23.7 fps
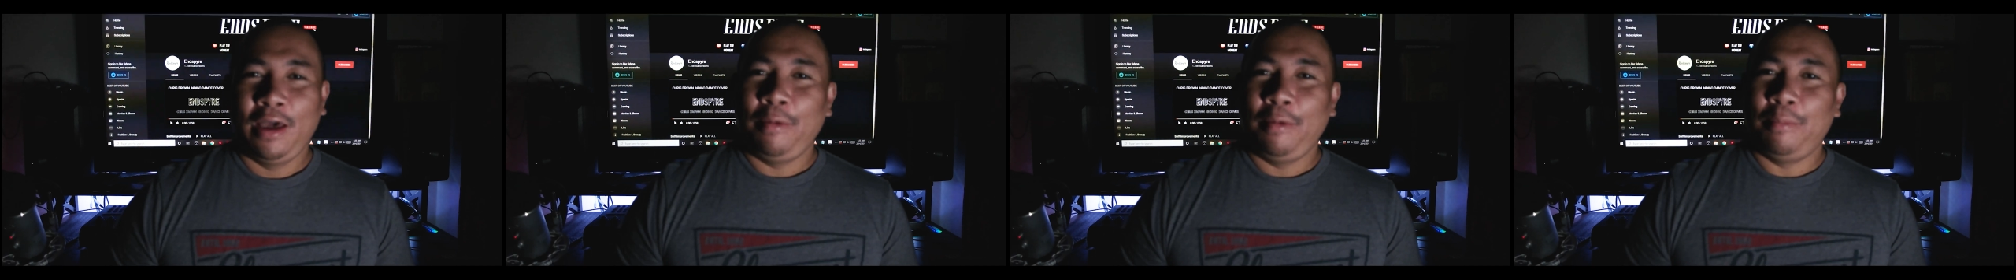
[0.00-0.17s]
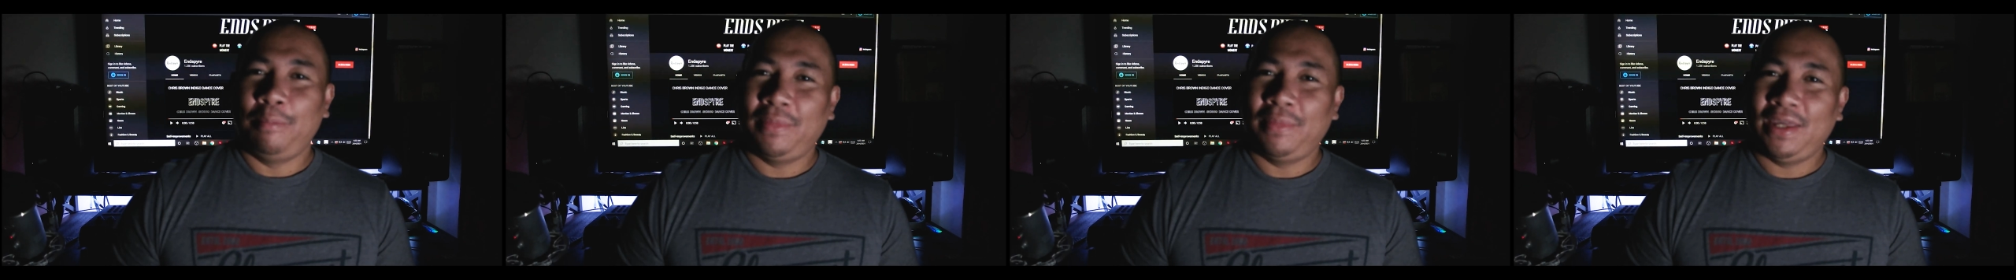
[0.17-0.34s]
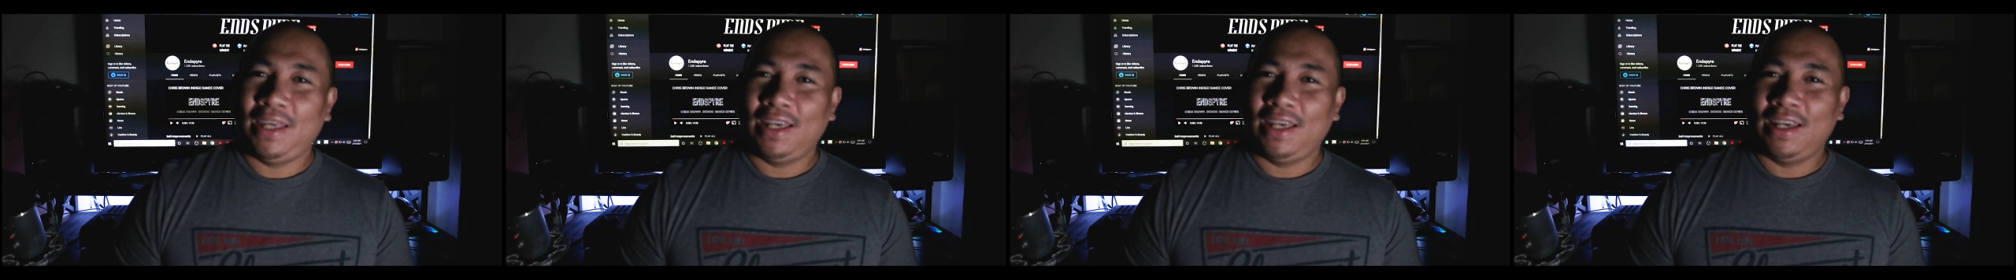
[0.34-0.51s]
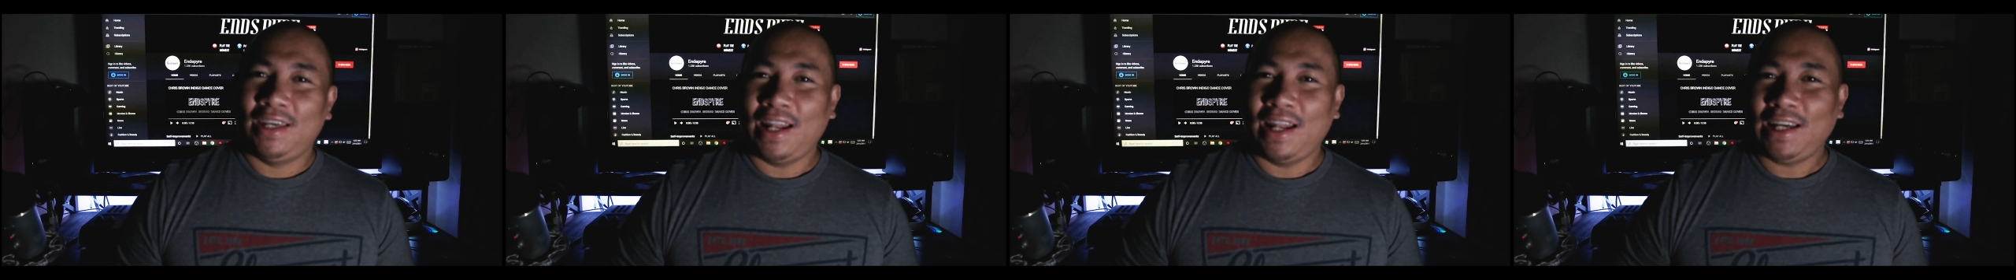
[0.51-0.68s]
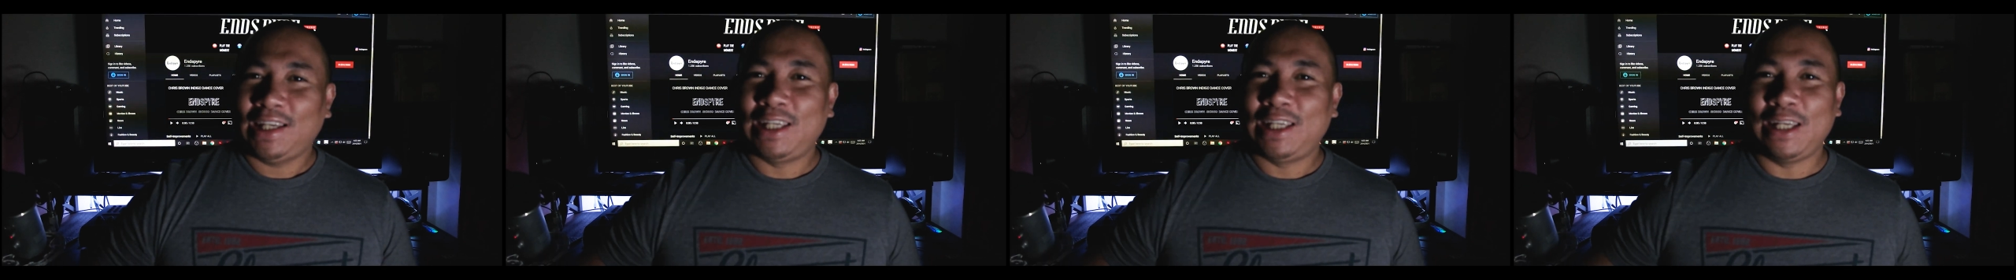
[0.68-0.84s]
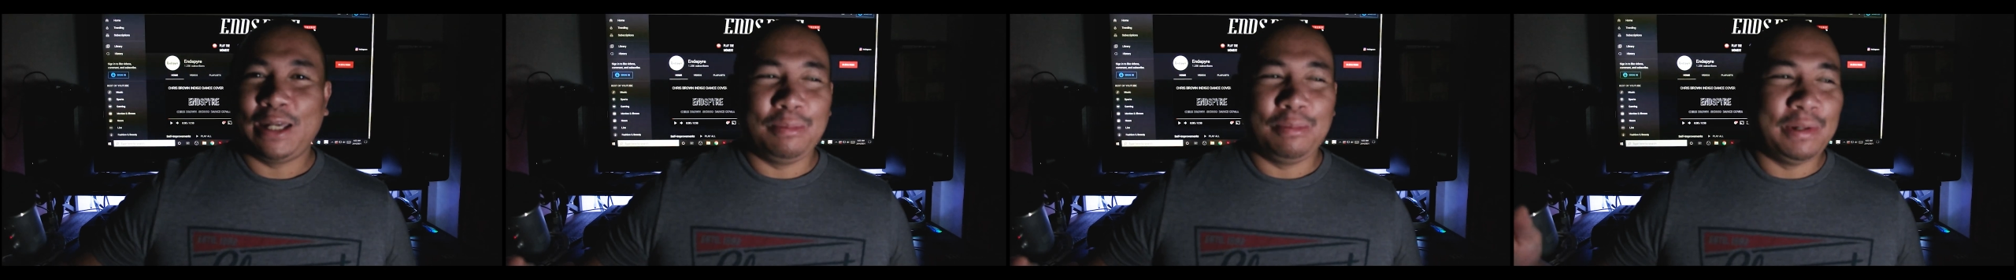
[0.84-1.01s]
man, I
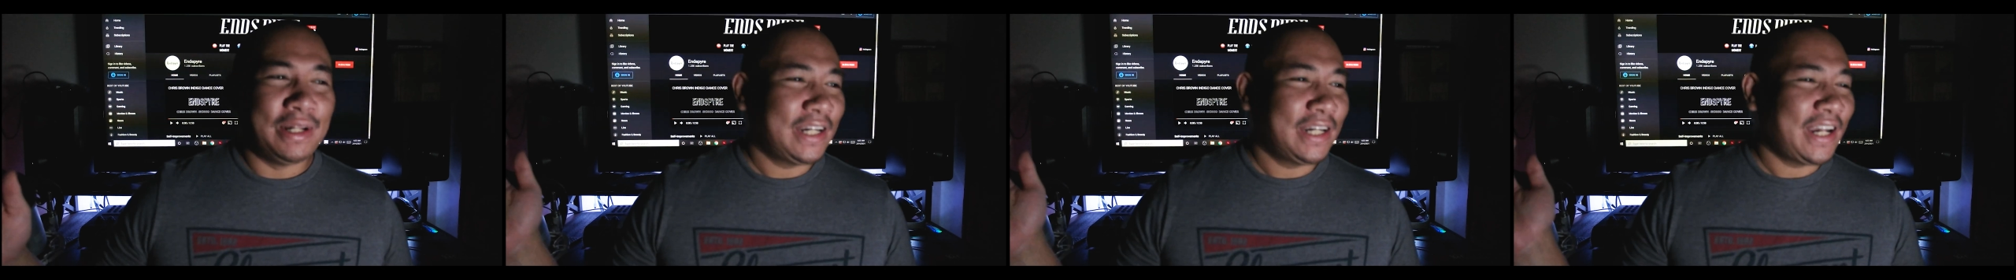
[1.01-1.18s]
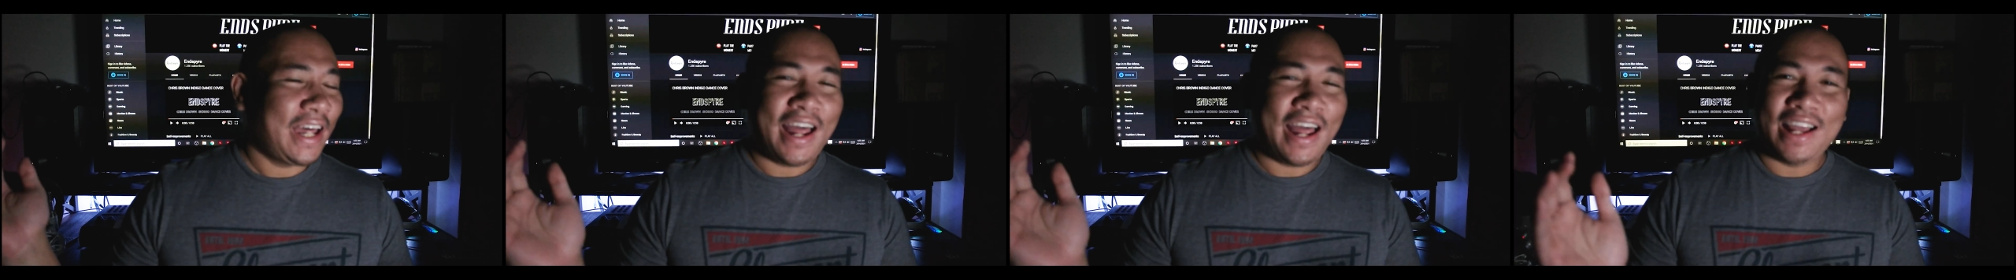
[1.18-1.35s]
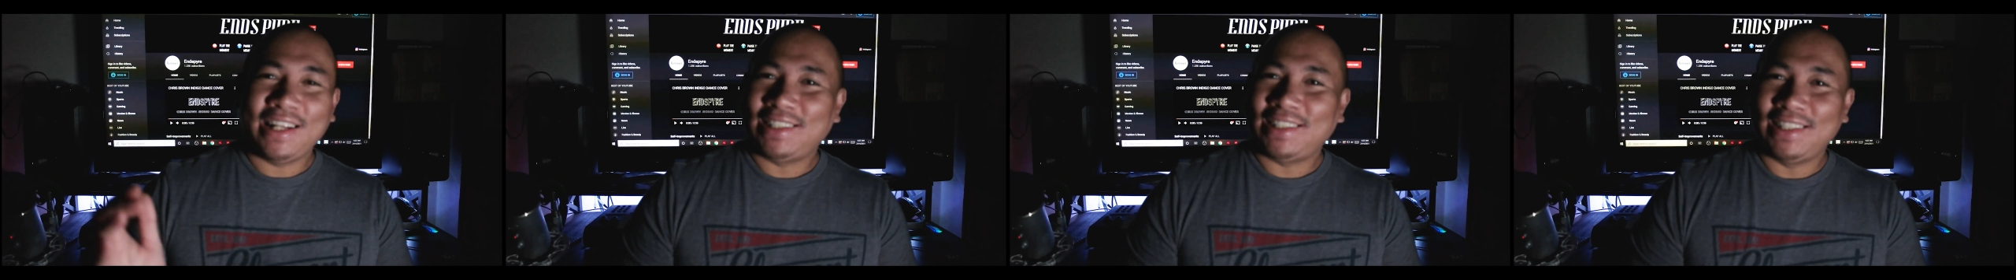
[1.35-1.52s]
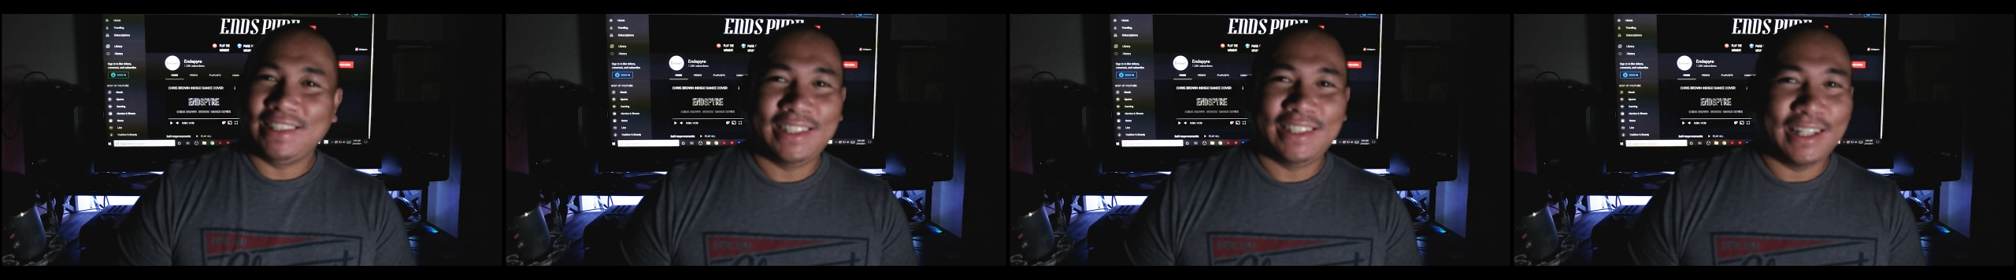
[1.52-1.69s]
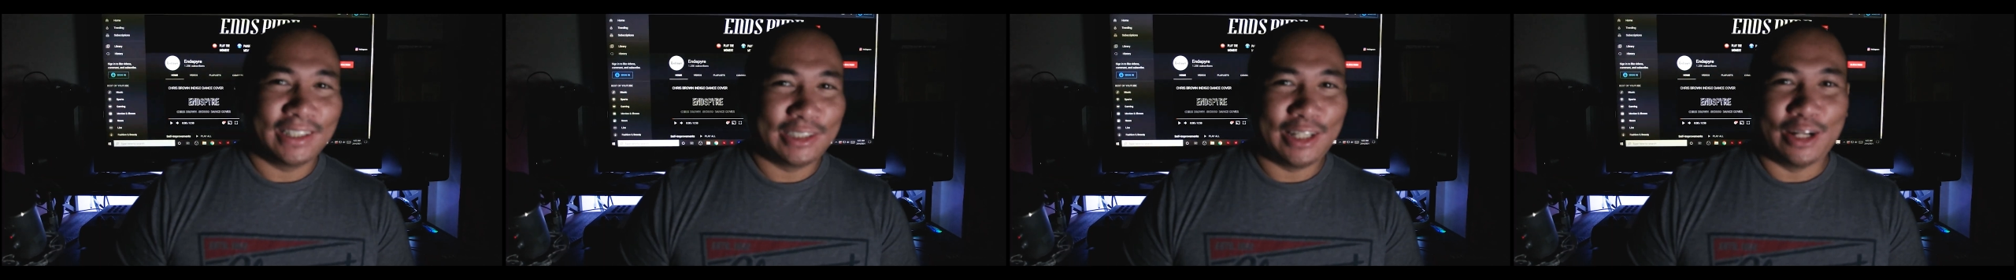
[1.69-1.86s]
can't believe I actually took